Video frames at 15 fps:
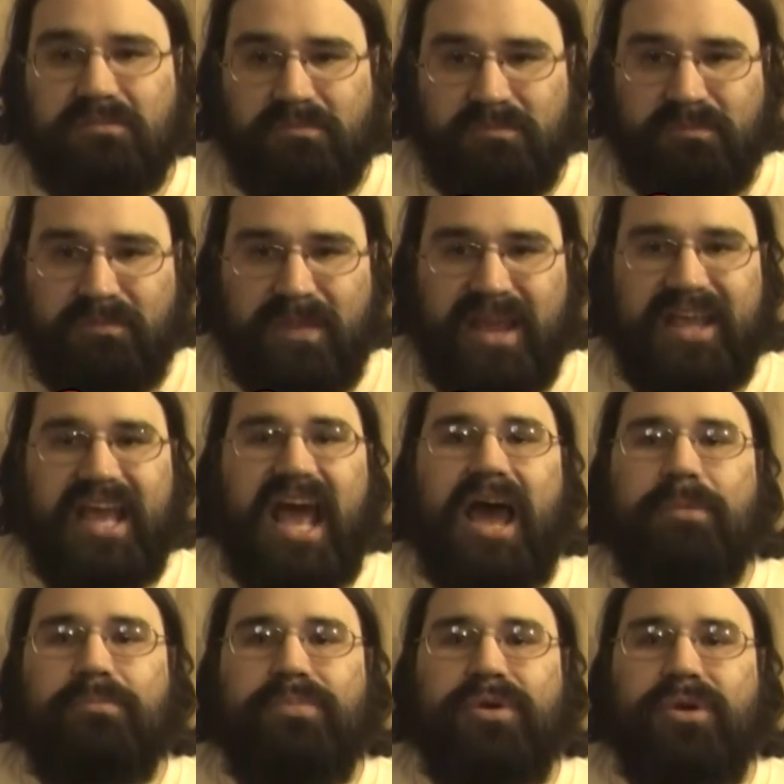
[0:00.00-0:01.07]
make
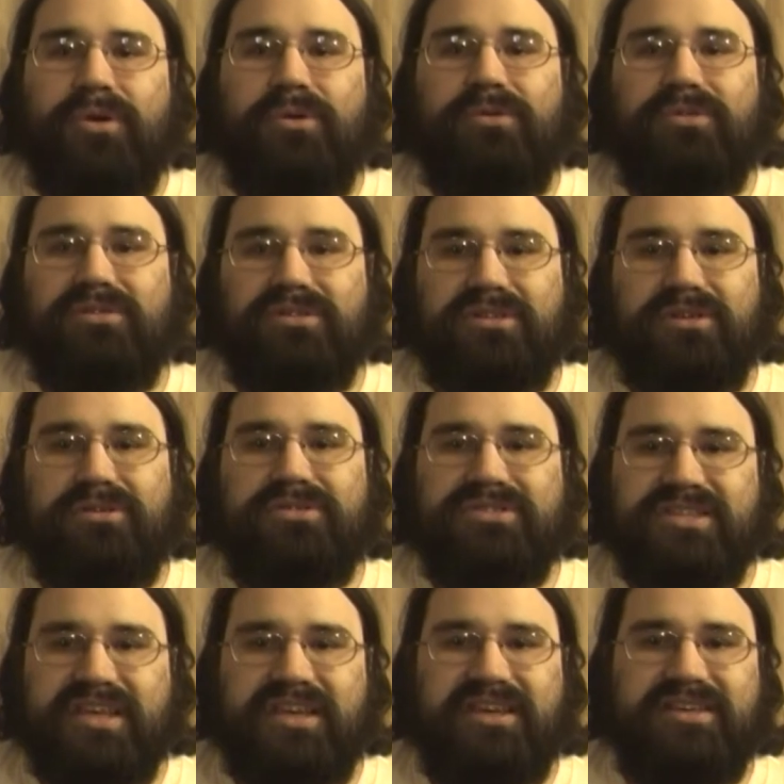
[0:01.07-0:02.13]
Apu
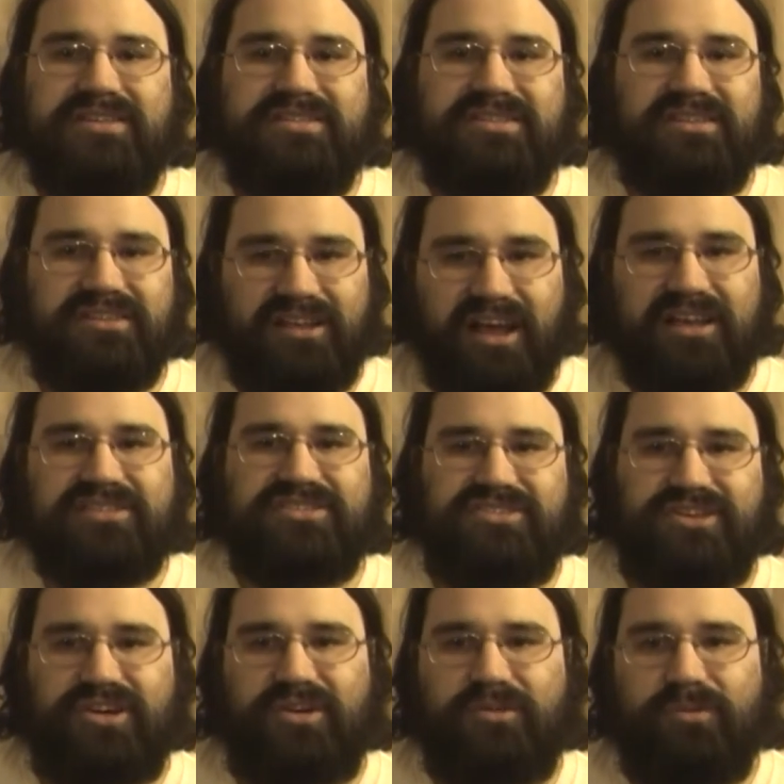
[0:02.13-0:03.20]
lose his
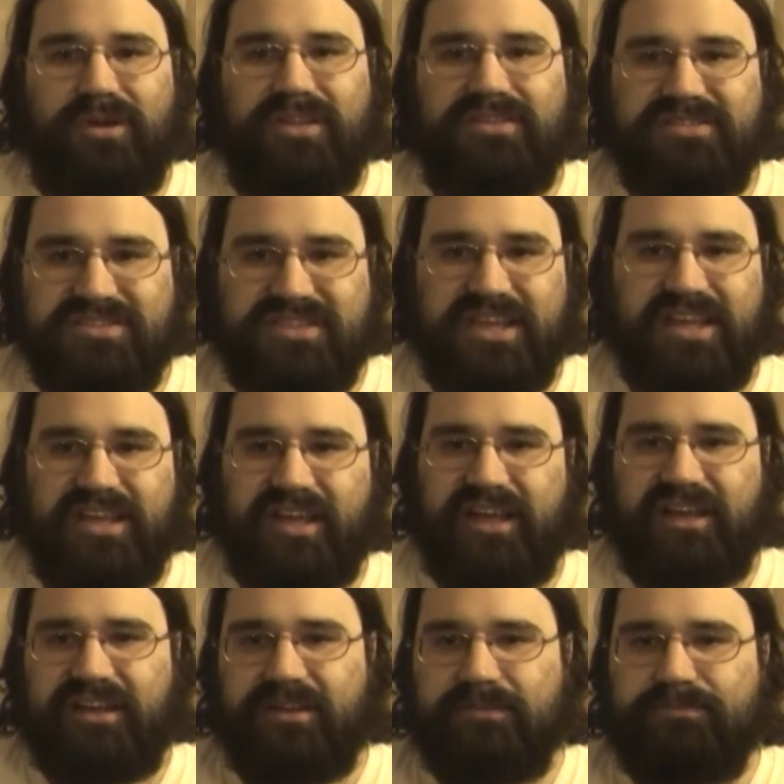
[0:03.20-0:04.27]
luster with
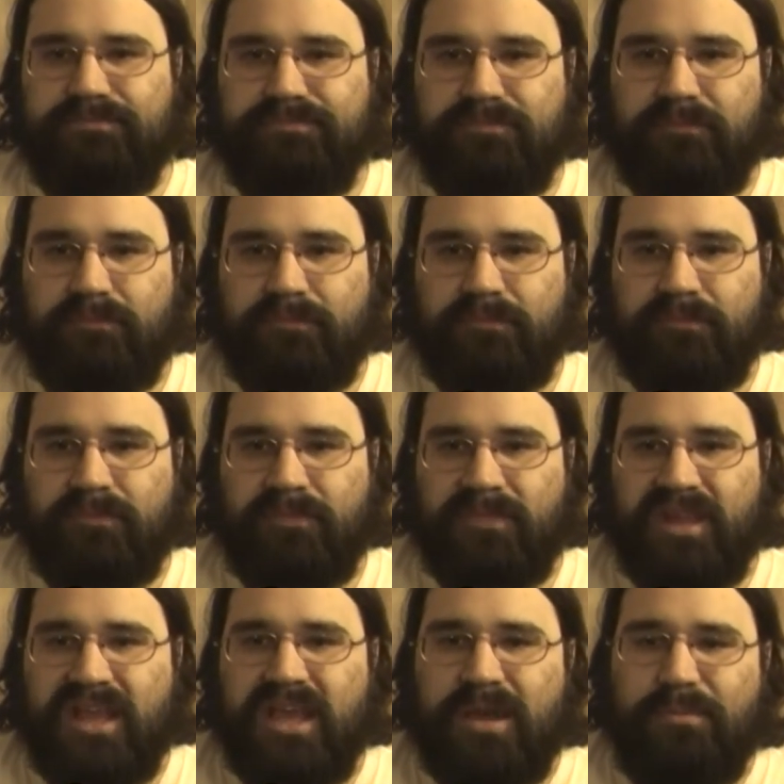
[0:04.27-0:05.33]
singing.
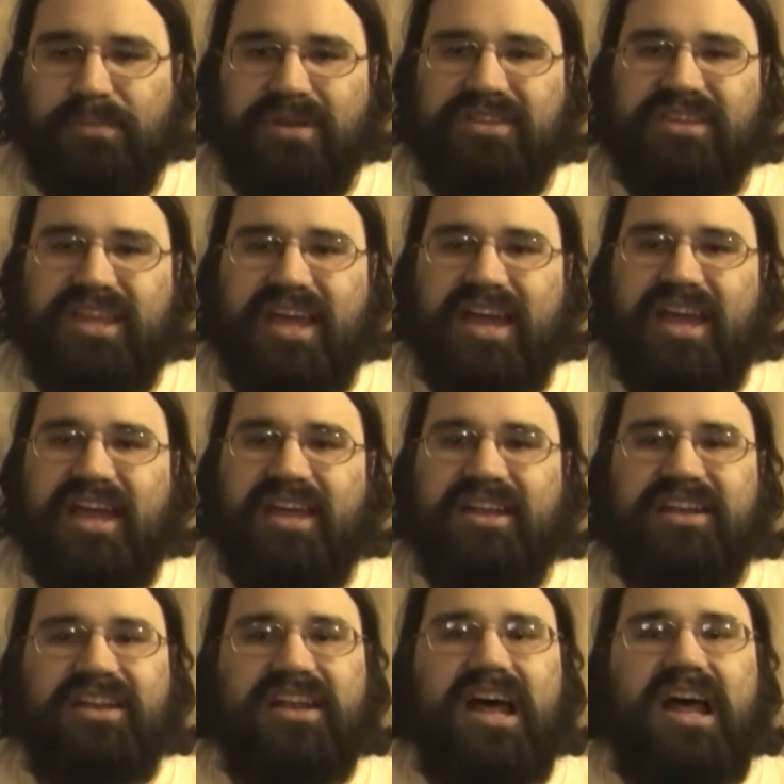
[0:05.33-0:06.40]
But
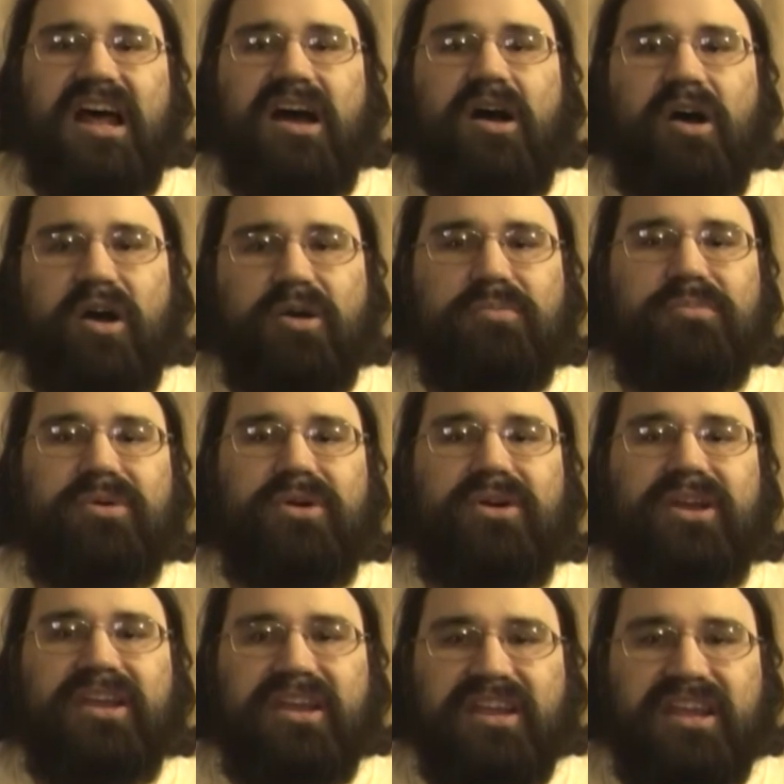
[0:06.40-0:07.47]
then
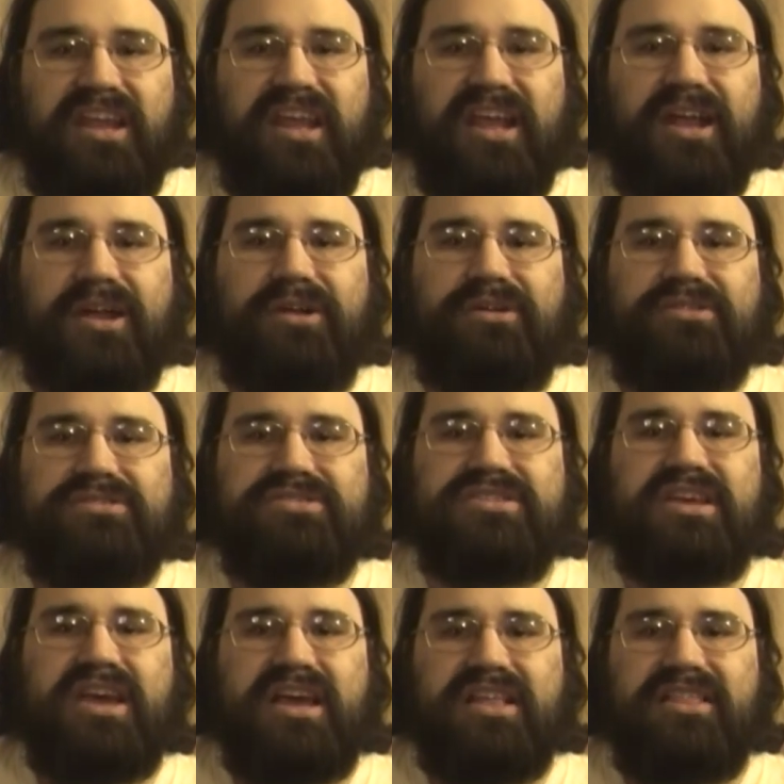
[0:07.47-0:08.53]
Homer
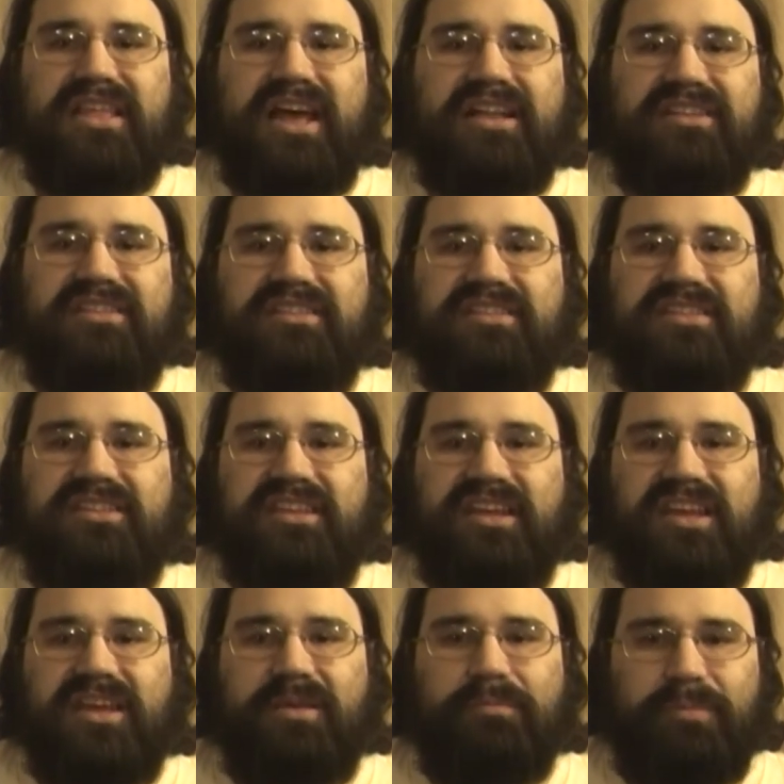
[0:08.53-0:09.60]
hears that
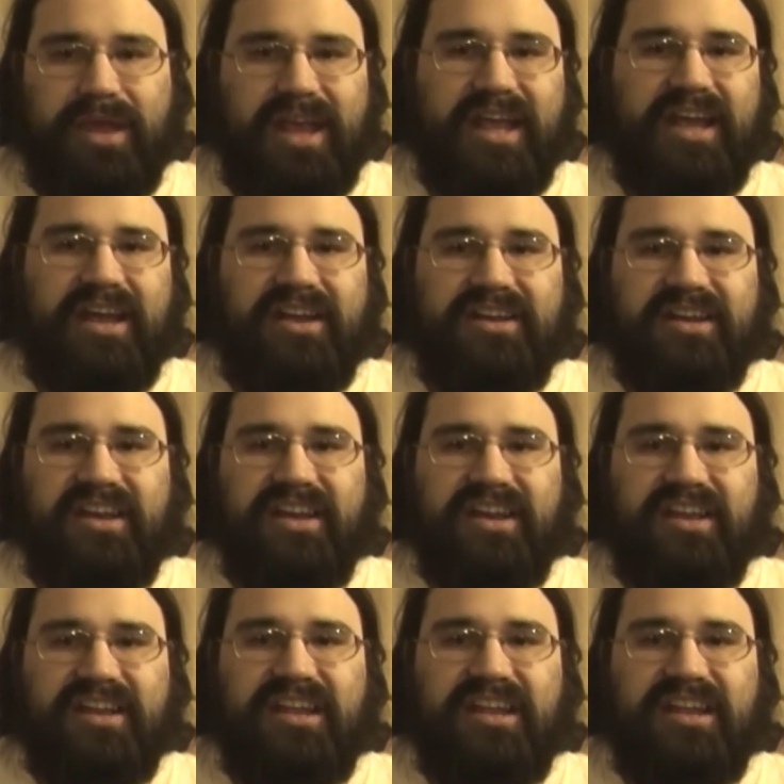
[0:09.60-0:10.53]
the band